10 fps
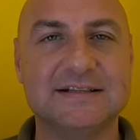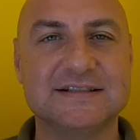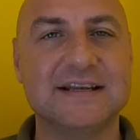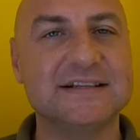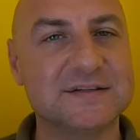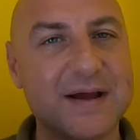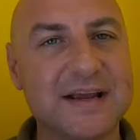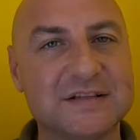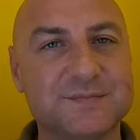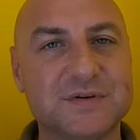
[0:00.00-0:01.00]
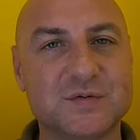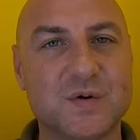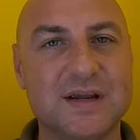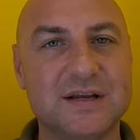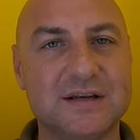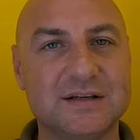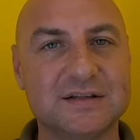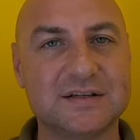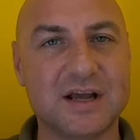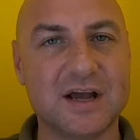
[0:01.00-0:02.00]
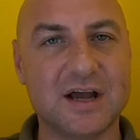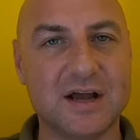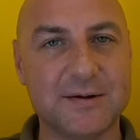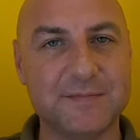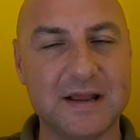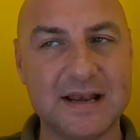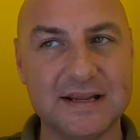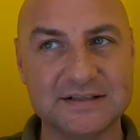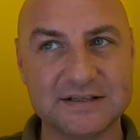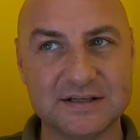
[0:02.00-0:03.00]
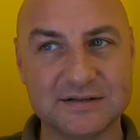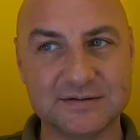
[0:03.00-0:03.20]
seat space between at least